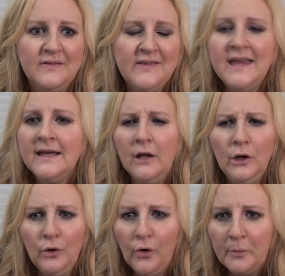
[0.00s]
taken a
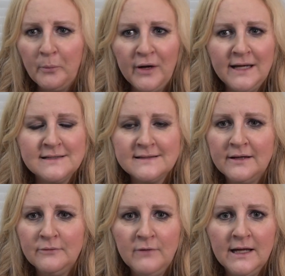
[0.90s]
look, but it's
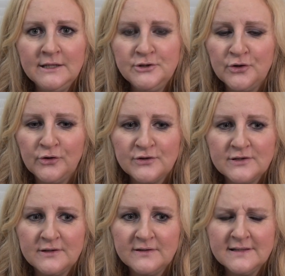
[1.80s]
really just